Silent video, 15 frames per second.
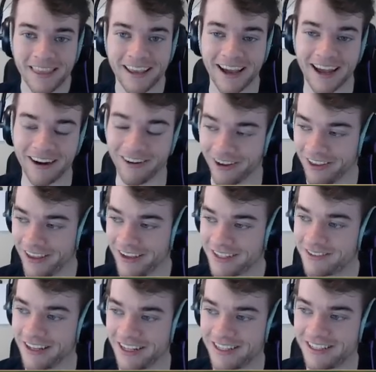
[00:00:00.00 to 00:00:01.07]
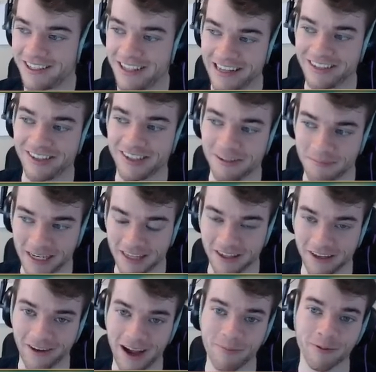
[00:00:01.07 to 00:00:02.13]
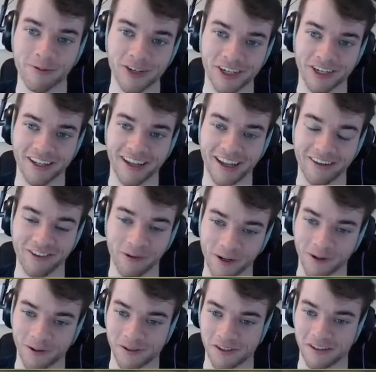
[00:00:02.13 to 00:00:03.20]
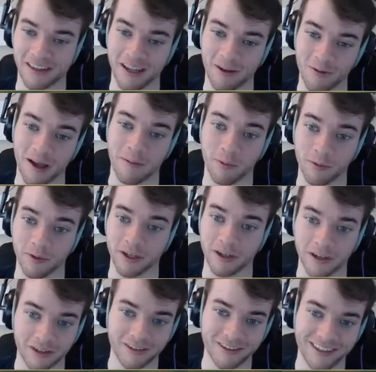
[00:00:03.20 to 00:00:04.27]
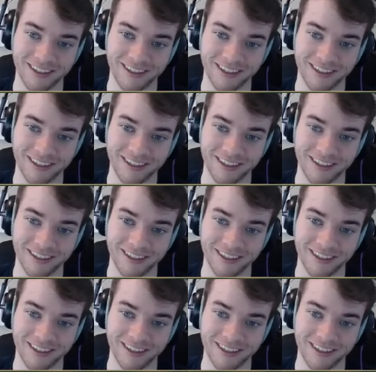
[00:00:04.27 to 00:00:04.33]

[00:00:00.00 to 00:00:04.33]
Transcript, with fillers: I don't know. That's that's that's just me though. I'm weird. Everyone knows that I'm weird.